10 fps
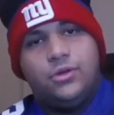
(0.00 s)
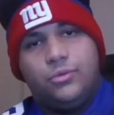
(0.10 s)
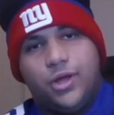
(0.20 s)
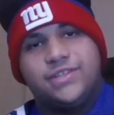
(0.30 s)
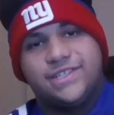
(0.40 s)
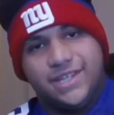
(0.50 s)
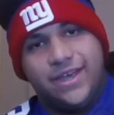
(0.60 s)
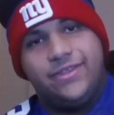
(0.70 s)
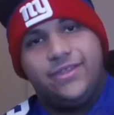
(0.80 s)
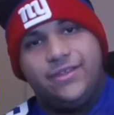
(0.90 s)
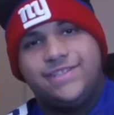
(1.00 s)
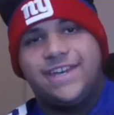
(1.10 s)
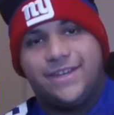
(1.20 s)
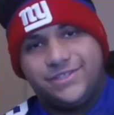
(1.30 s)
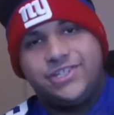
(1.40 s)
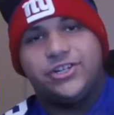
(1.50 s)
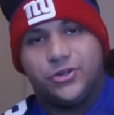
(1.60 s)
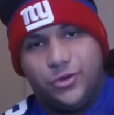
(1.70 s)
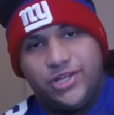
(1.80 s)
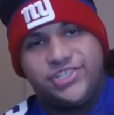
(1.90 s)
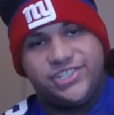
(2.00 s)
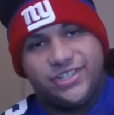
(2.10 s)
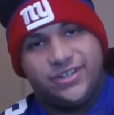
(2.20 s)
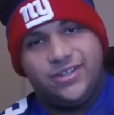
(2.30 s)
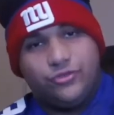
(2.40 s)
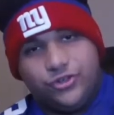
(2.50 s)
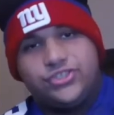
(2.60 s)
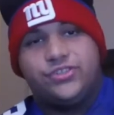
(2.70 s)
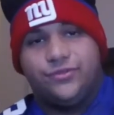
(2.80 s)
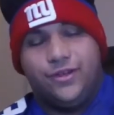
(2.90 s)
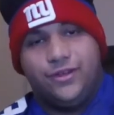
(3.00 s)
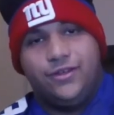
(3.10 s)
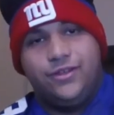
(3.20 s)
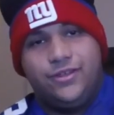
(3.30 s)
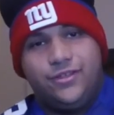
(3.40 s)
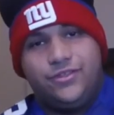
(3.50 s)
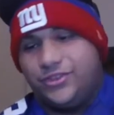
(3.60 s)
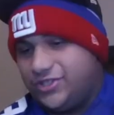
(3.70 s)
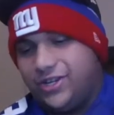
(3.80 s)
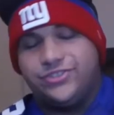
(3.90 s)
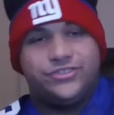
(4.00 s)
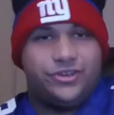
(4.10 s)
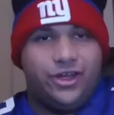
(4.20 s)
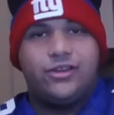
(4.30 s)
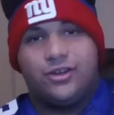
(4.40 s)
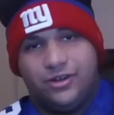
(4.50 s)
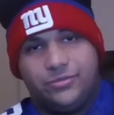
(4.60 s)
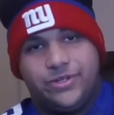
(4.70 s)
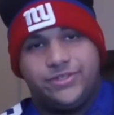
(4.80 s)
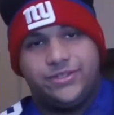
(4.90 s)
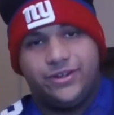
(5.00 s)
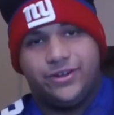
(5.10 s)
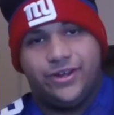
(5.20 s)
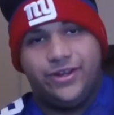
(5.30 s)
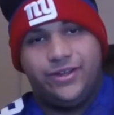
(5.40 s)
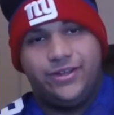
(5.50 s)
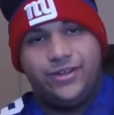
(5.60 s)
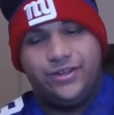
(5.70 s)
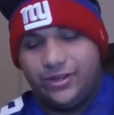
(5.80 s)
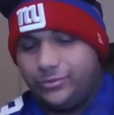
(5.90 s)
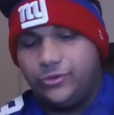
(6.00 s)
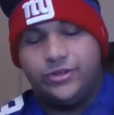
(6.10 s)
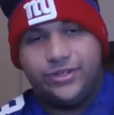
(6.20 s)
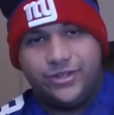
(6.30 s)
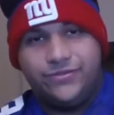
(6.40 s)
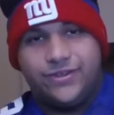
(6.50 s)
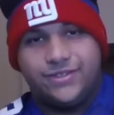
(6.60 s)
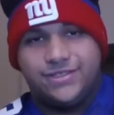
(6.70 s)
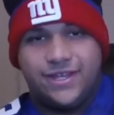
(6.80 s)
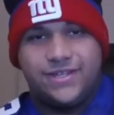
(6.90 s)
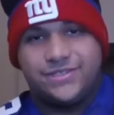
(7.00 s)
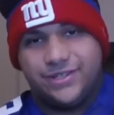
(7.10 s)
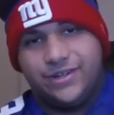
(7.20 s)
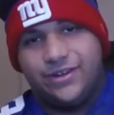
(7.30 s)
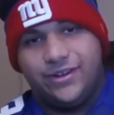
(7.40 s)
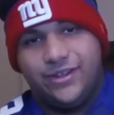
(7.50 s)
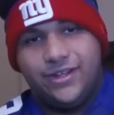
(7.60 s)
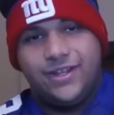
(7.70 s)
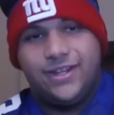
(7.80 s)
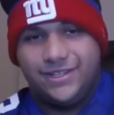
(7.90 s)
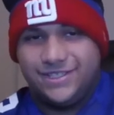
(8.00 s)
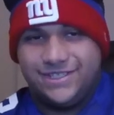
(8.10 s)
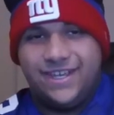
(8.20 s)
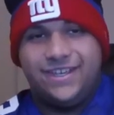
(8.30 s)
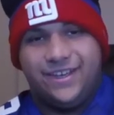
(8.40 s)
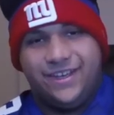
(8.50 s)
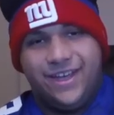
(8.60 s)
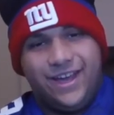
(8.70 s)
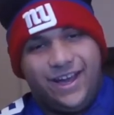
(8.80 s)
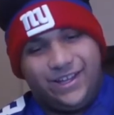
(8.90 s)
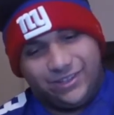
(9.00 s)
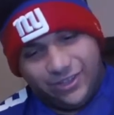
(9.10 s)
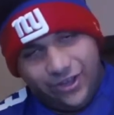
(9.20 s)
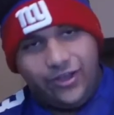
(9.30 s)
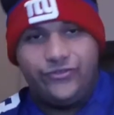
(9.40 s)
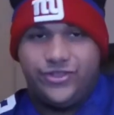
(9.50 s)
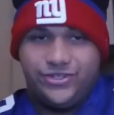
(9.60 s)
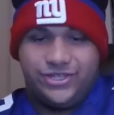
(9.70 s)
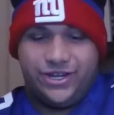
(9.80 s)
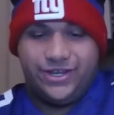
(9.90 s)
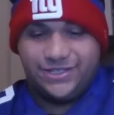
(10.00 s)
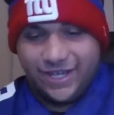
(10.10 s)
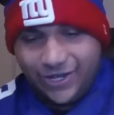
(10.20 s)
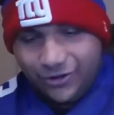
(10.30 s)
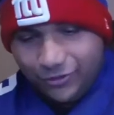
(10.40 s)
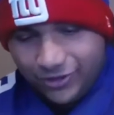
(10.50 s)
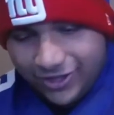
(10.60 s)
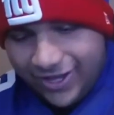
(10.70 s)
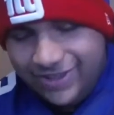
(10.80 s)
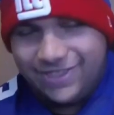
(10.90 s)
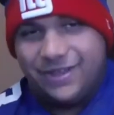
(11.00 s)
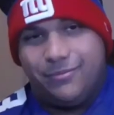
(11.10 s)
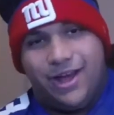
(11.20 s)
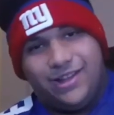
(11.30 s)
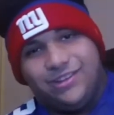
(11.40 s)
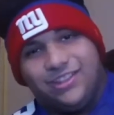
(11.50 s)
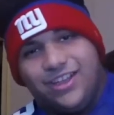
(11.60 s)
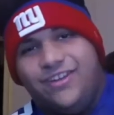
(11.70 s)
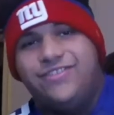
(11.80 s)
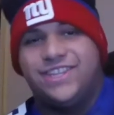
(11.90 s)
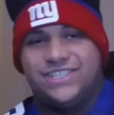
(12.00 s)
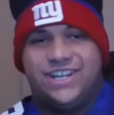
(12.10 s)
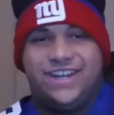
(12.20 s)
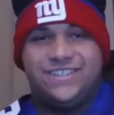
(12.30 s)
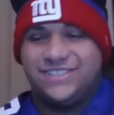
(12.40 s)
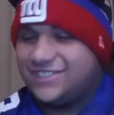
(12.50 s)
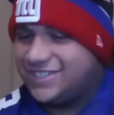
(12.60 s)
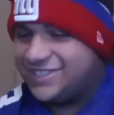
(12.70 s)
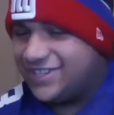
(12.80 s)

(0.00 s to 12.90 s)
Well, Seth, to answer your question, first of all, the Giants are not garbage, all right? Number one defense last year. Second, I love the Giants. I don't like them. I love the Giants just because